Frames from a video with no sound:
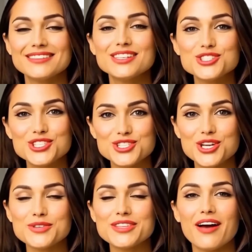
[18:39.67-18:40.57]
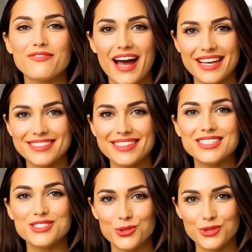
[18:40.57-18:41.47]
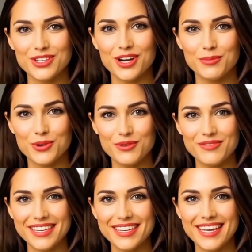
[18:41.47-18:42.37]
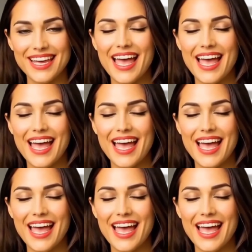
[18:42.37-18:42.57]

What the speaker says: This just shows how fast these tools are improving